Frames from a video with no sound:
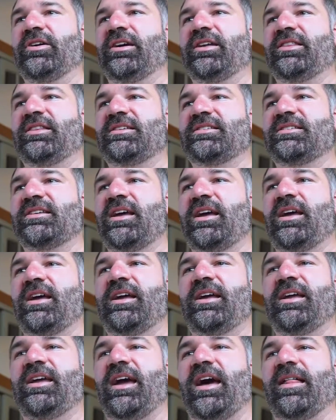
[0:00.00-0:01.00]
at this
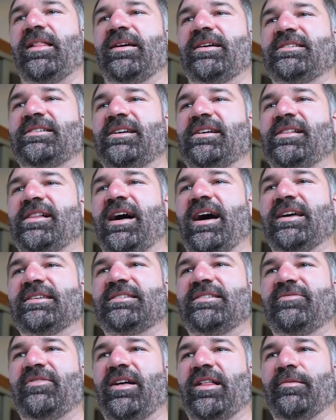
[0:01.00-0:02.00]
Galaxy Class
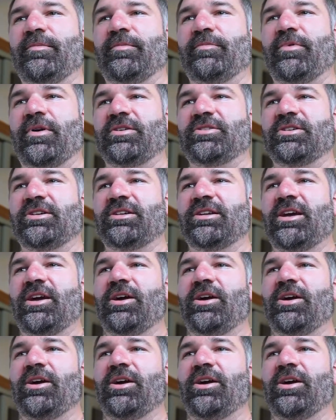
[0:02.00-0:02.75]
Development Project.